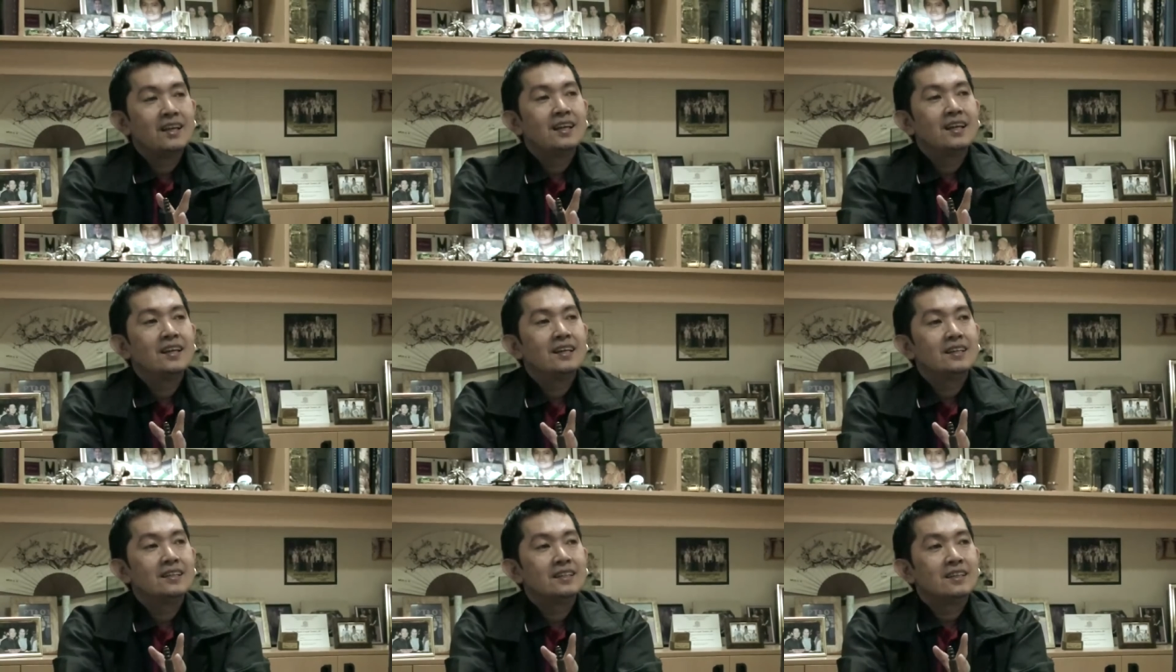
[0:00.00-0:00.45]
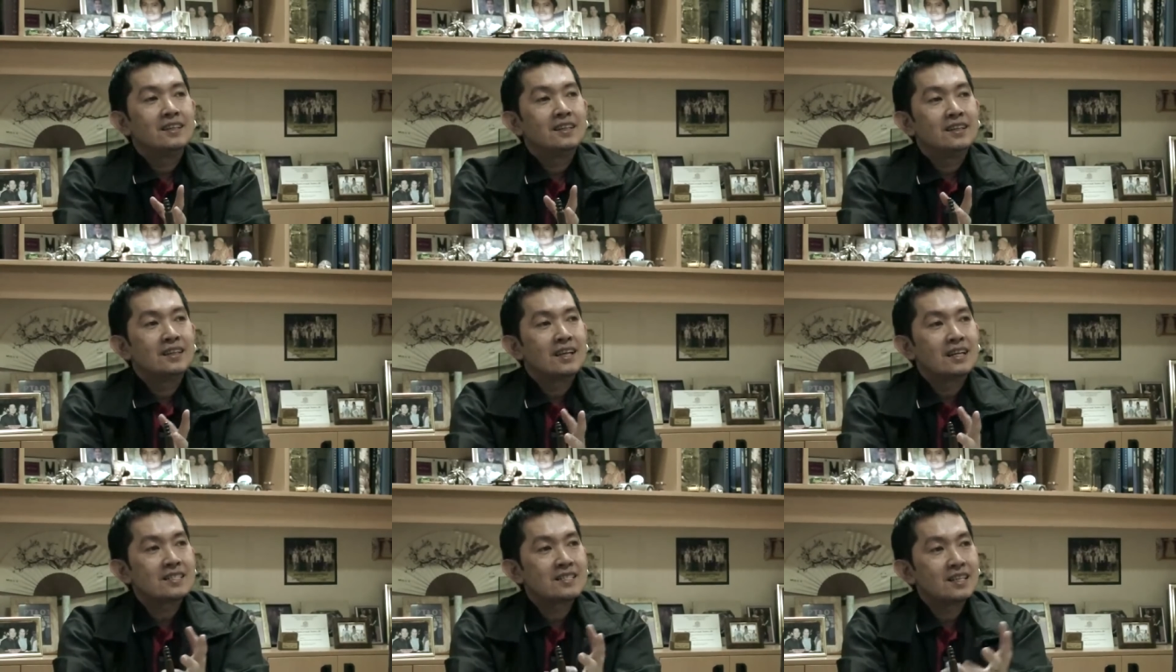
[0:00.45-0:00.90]
And
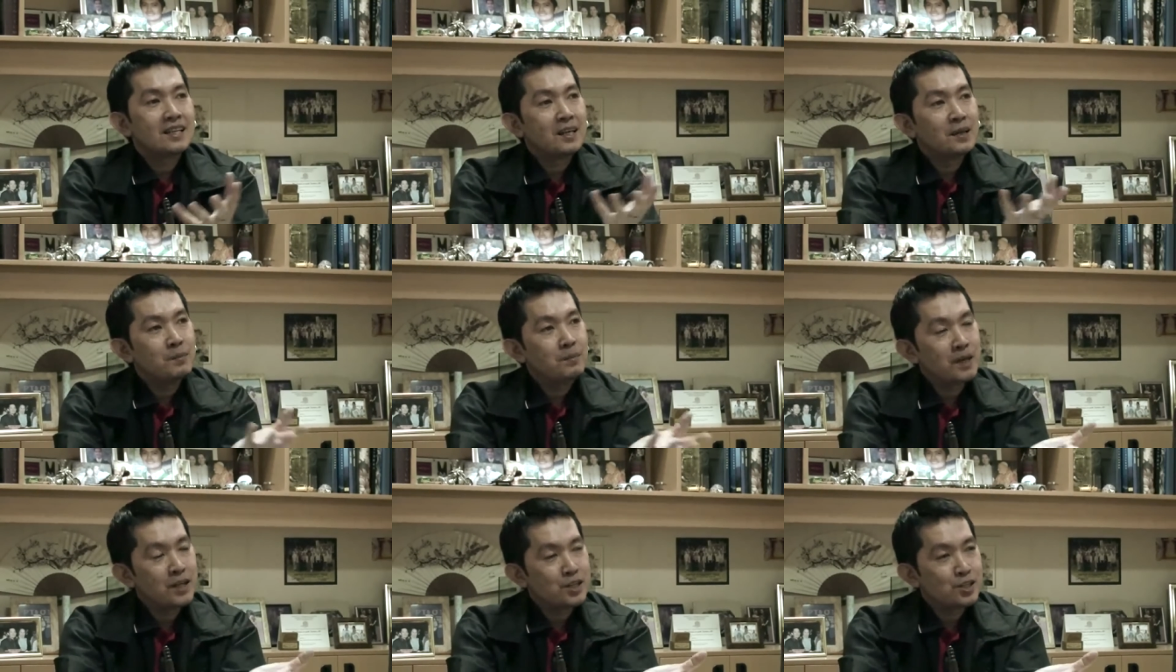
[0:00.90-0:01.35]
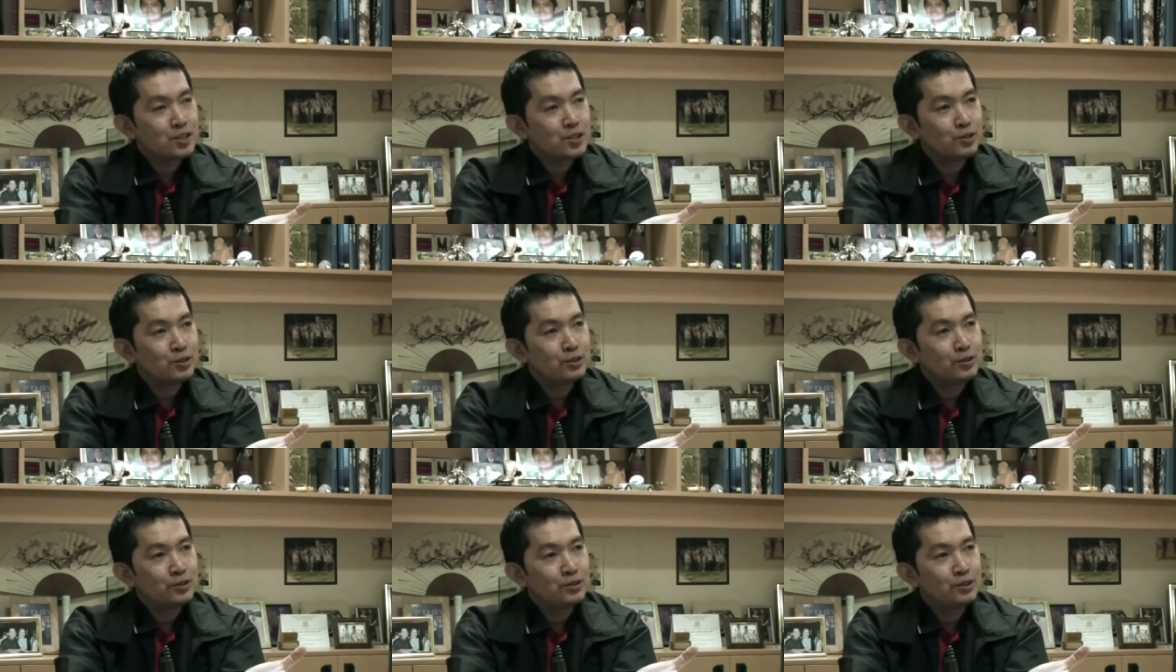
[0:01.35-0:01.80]
as I
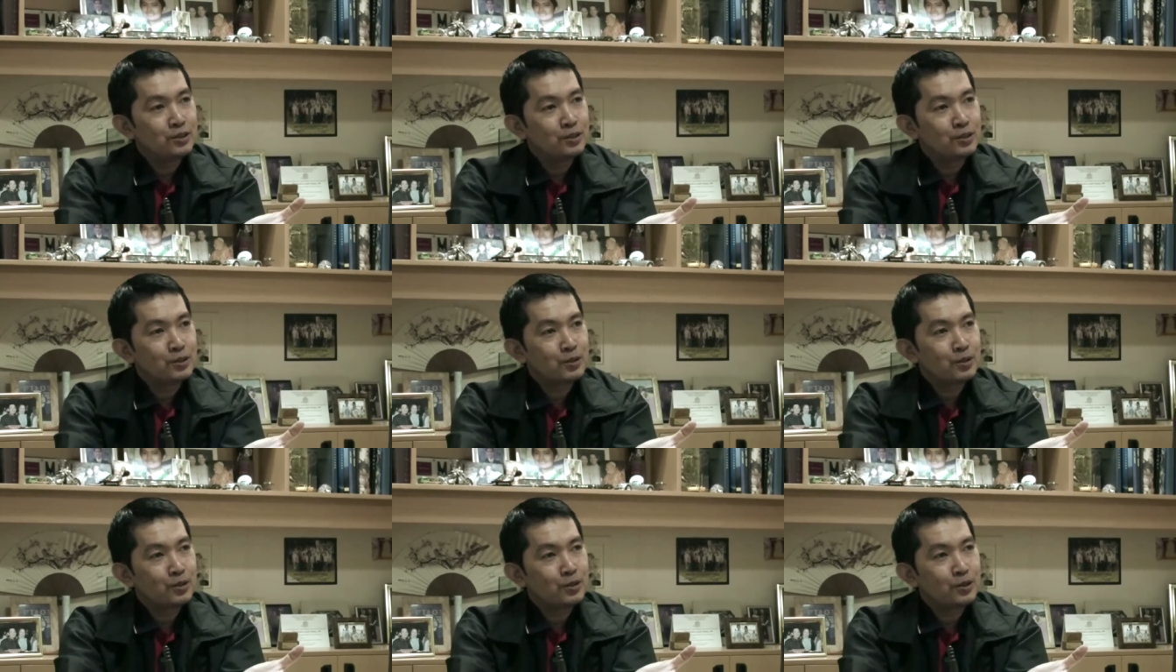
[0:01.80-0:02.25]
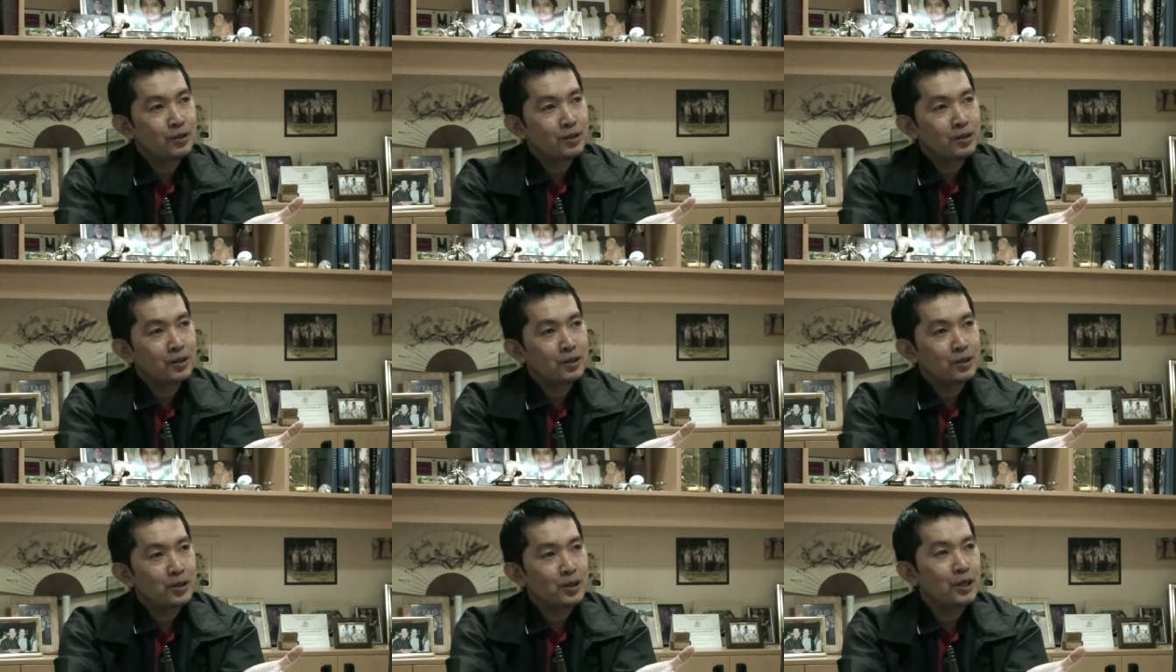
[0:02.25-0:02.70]
mentioned
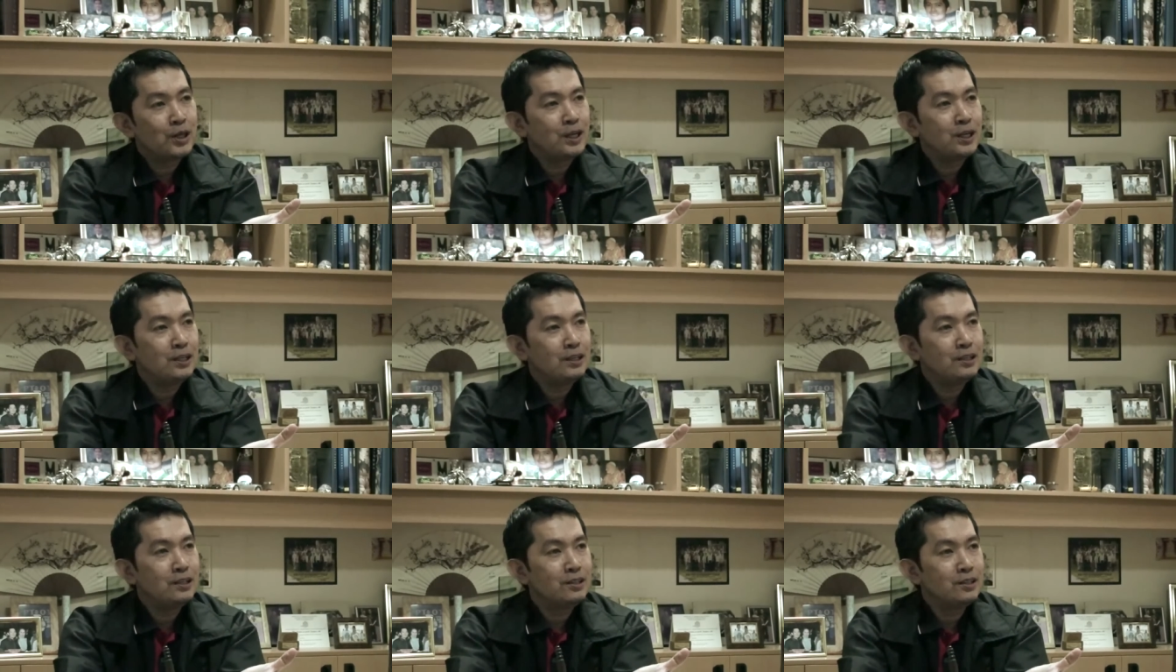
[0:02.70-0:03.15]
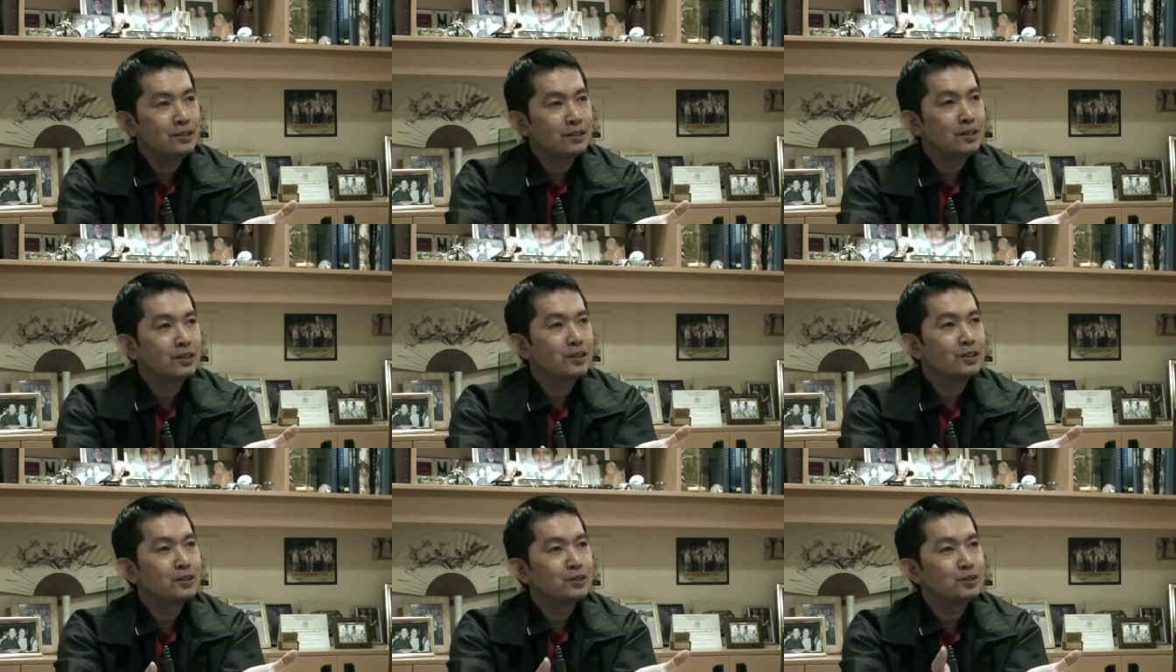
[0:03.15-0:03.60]

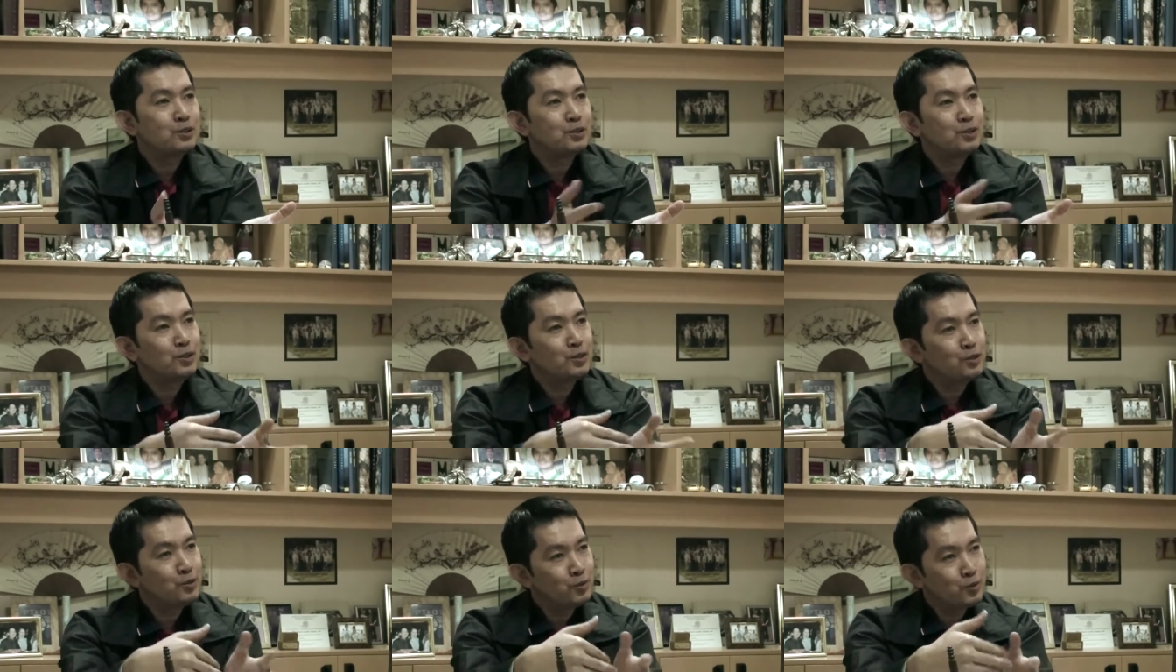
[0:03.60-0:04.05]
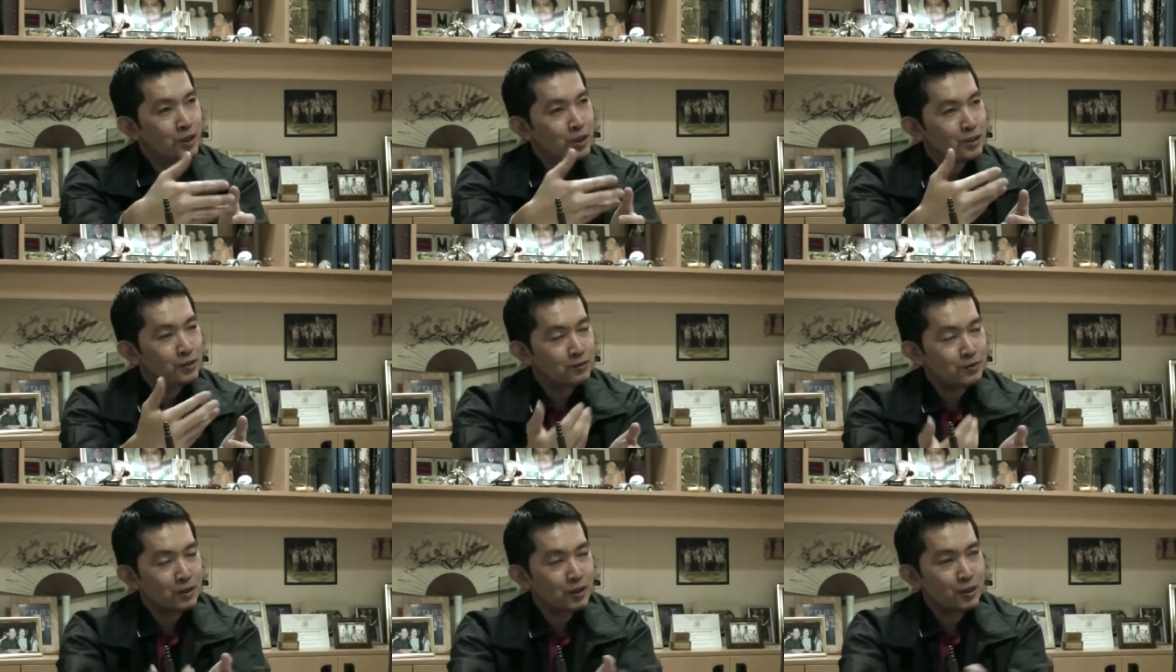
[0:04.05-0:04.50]
earlier to you, one
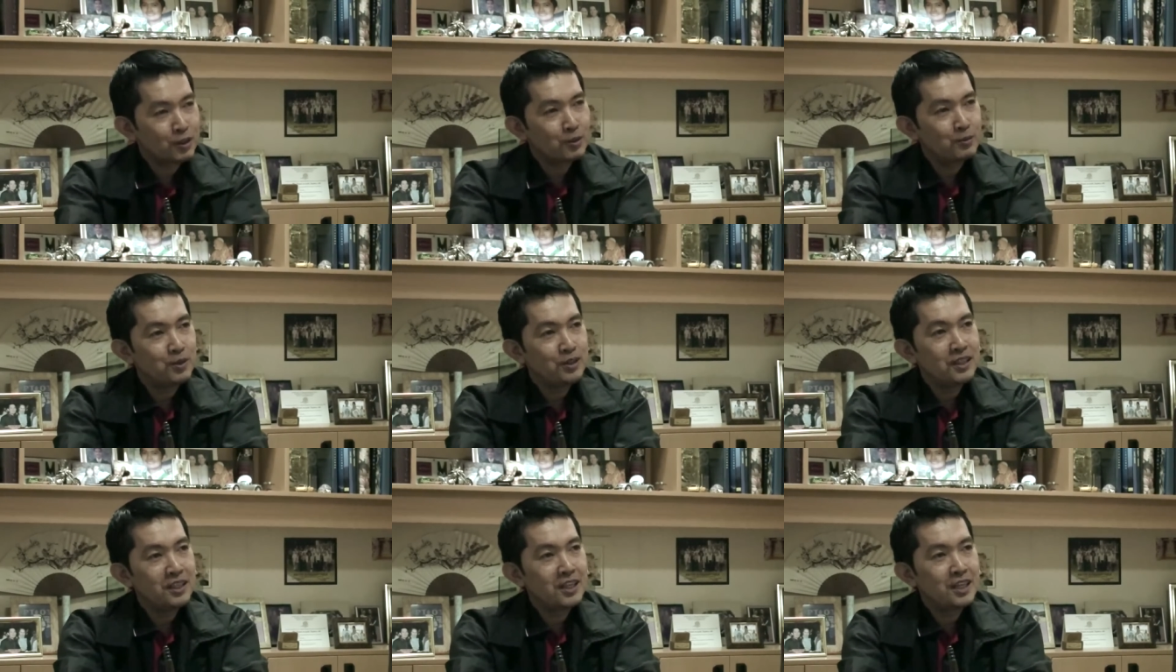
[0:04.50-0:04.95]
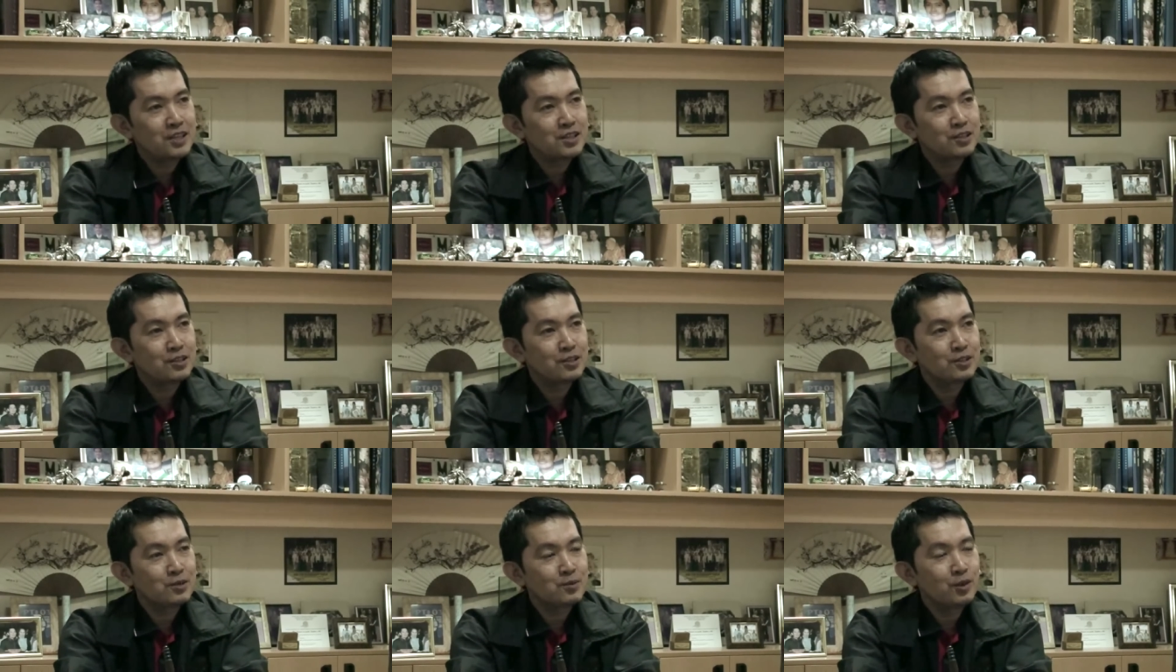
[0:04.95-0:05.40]
of our
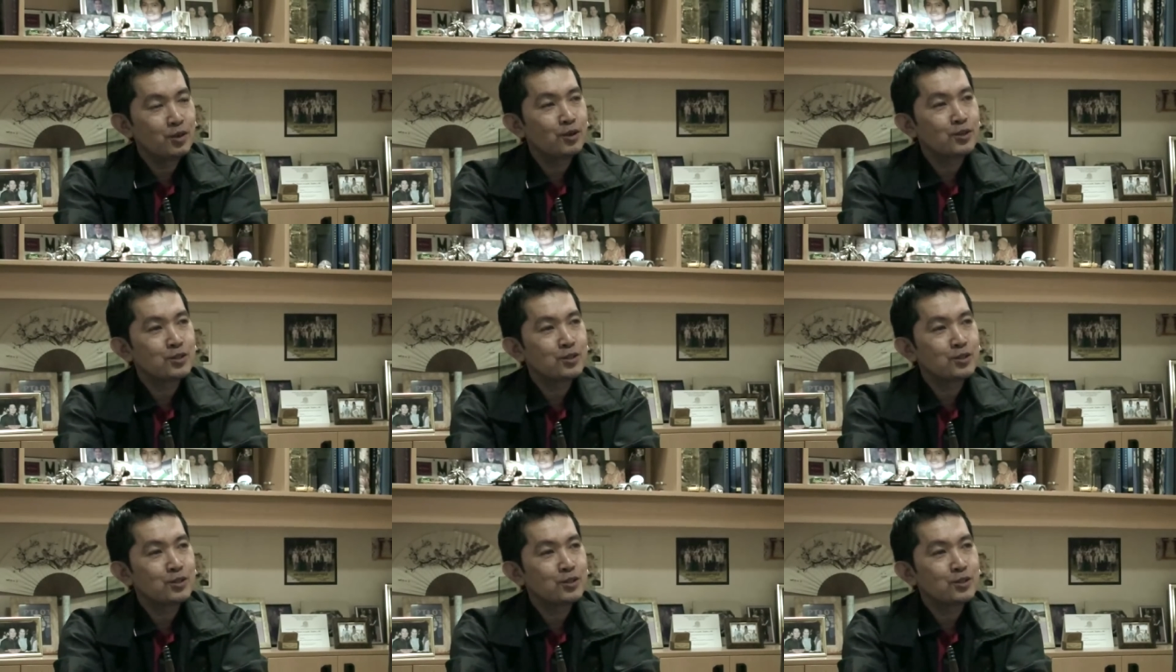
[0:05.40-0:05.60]
communications, we